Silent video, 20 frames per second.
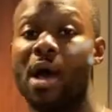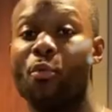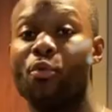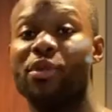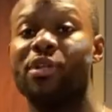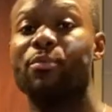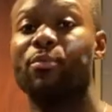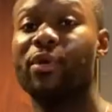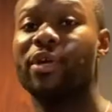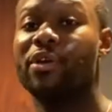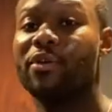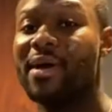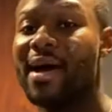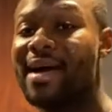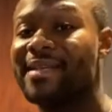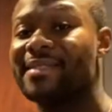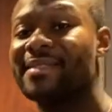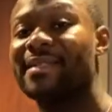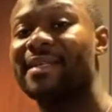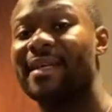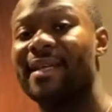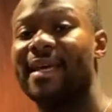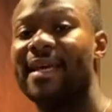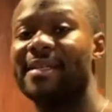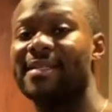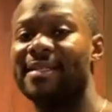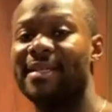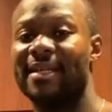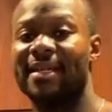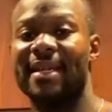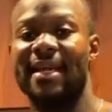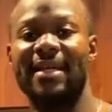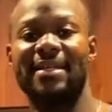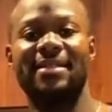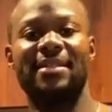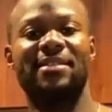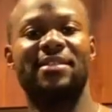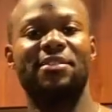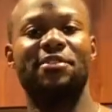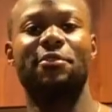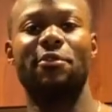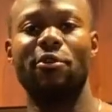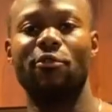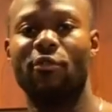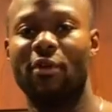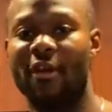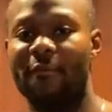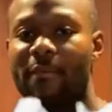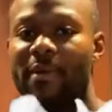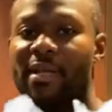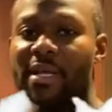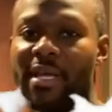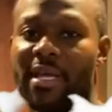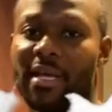I wanted to bring you guys into the kitchen today just to show you what I've been